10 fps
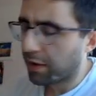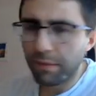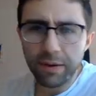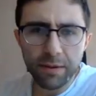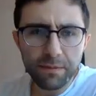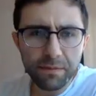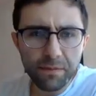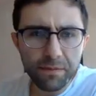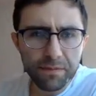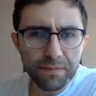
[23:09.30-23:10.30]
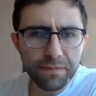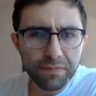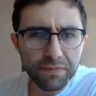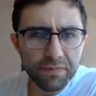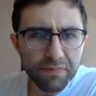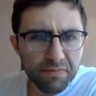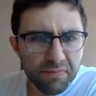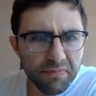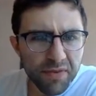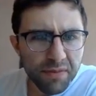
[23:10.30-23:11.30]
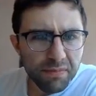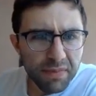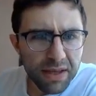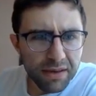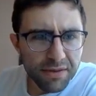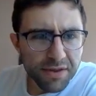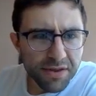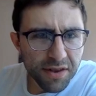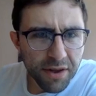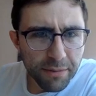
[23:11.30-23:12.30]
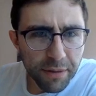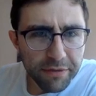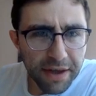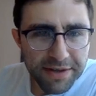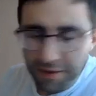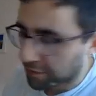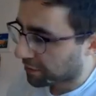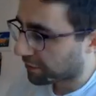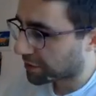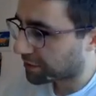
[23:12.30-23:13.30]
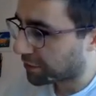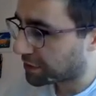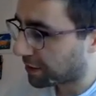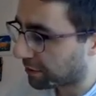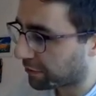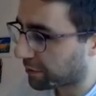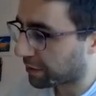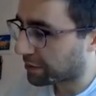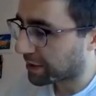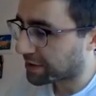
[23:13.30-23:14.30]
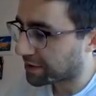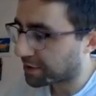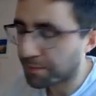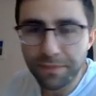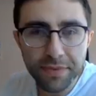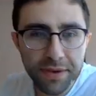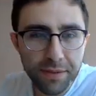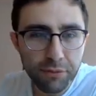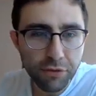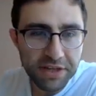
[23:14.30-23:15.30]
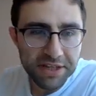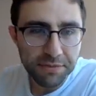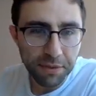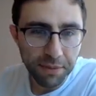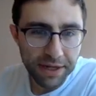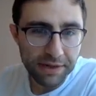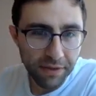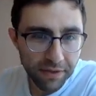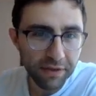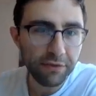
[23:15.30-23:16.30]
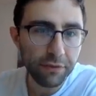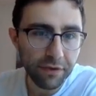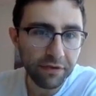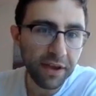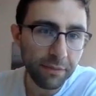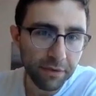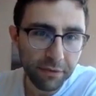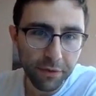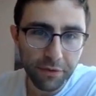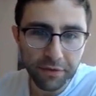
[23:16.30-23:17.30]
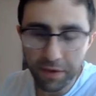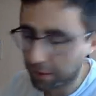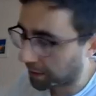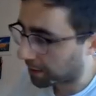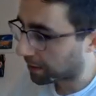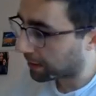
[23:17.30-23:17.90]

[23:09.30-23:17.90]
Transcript: But to me it was just a little bit upsetting for the first few times when I had to process in my mind that this was the same as what they're saying there.